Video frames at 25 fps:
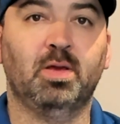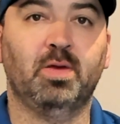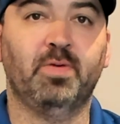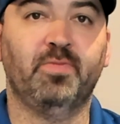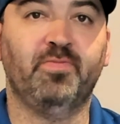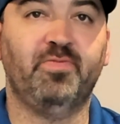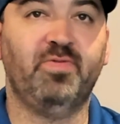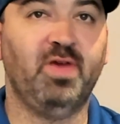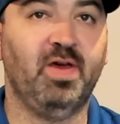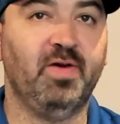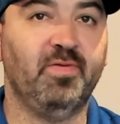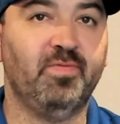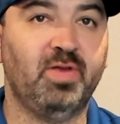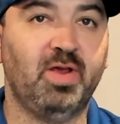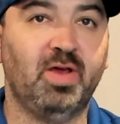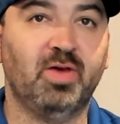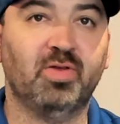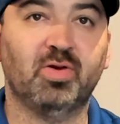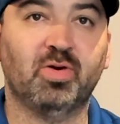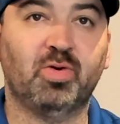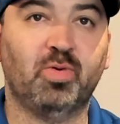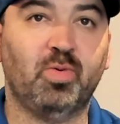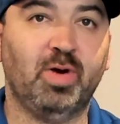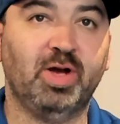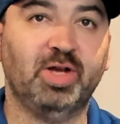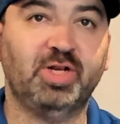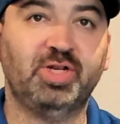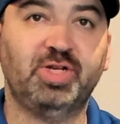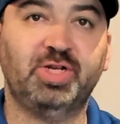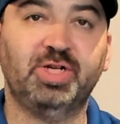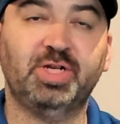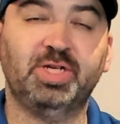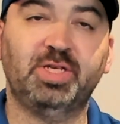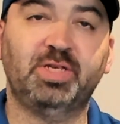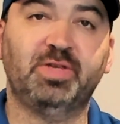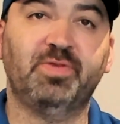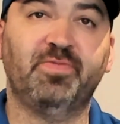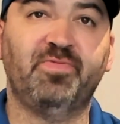If you have any other
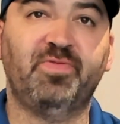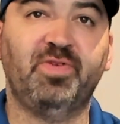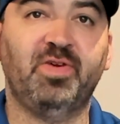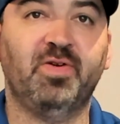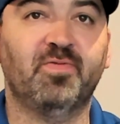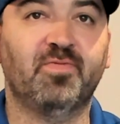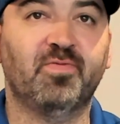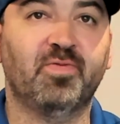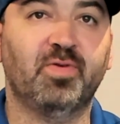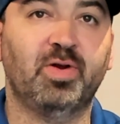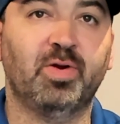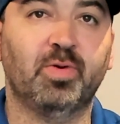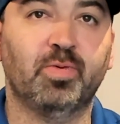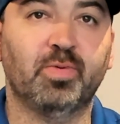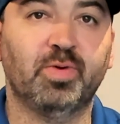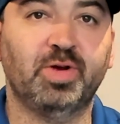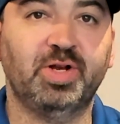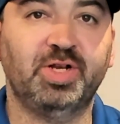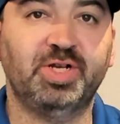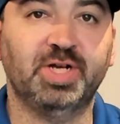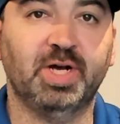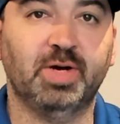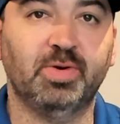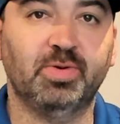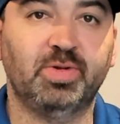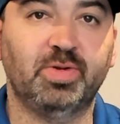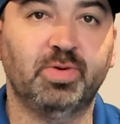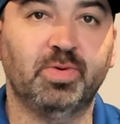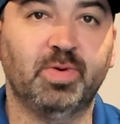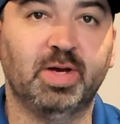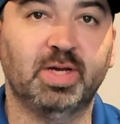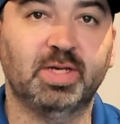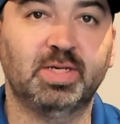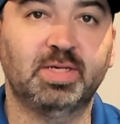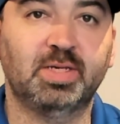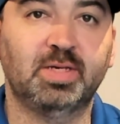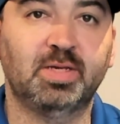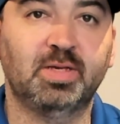questions, feel free to reach out to
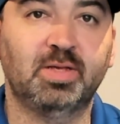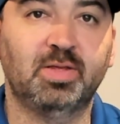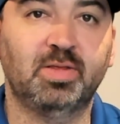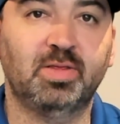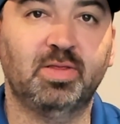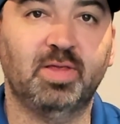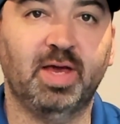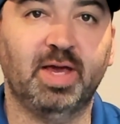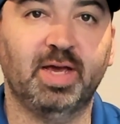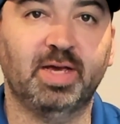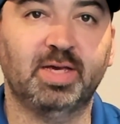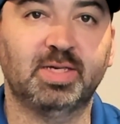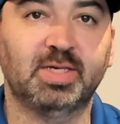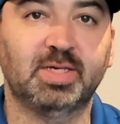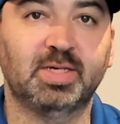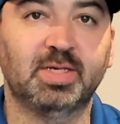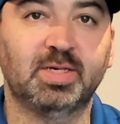us. Thanks.